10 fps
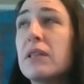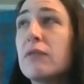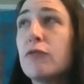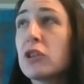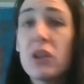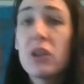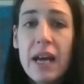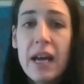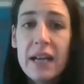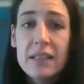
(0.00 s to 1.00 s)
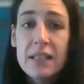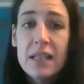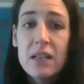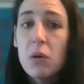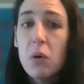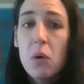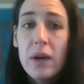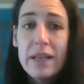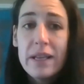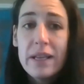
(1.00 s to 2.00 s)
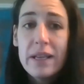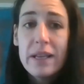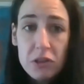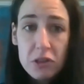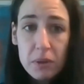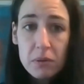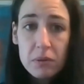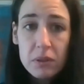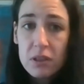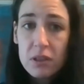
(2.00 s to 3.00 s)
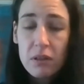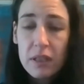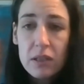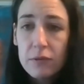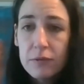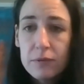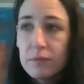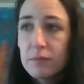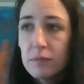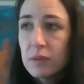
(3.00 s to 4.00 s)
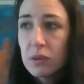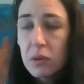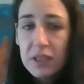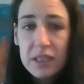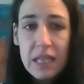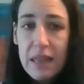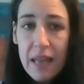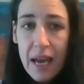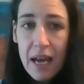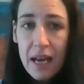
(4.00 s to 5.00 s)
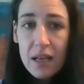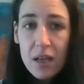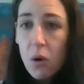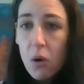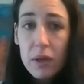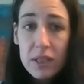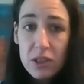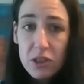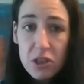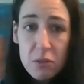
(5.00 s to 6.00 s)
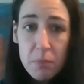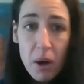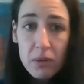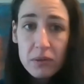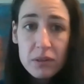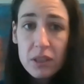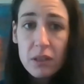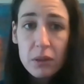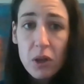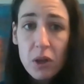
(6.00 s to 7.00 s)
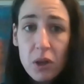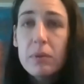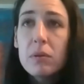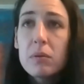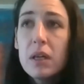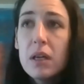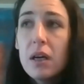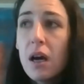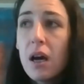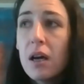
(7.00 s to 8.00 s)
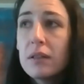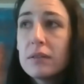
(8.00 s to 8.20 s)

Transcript: frogs can't access it or it's not suitable there's not enough resources in there or it's a new pond you know a lot of people uh,